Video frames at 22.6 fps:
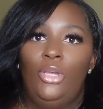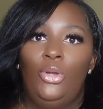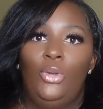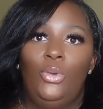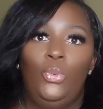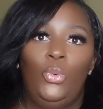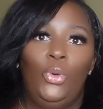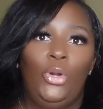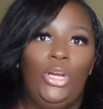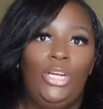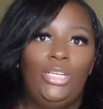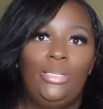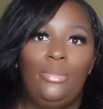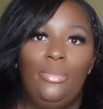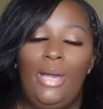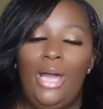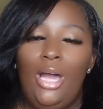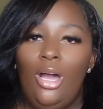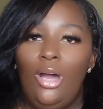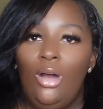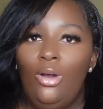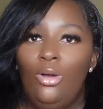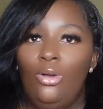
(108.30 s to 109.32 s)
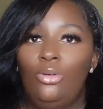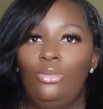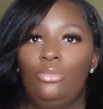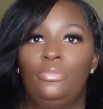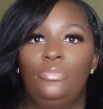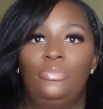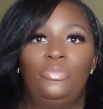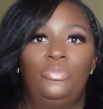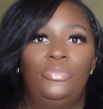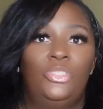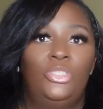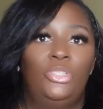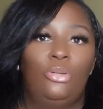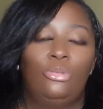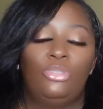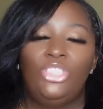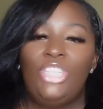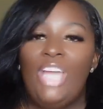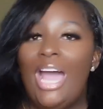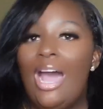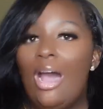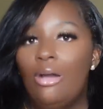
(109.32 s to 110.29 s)
worried about, you know,
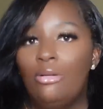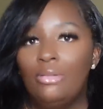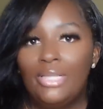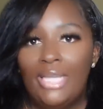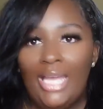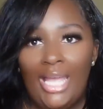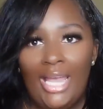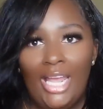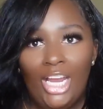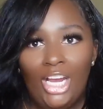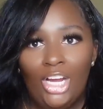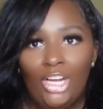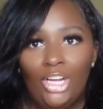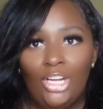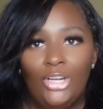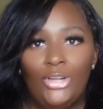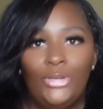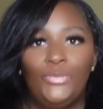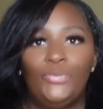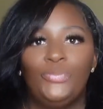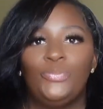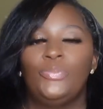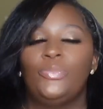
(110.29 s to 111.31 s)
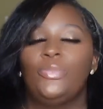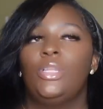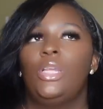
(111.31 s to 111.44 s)
childcare,